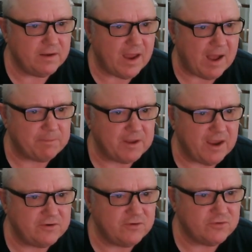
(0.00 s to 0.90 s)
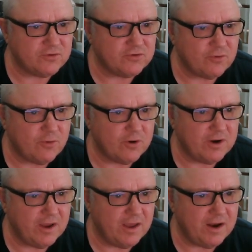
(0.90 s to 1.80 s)
applications are stored
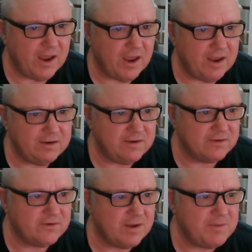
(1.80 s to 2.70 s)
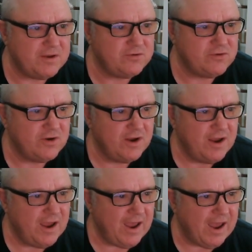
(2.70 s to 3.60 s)
in a disk image,
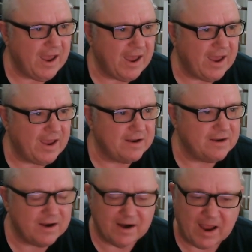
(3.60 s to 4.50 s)
and an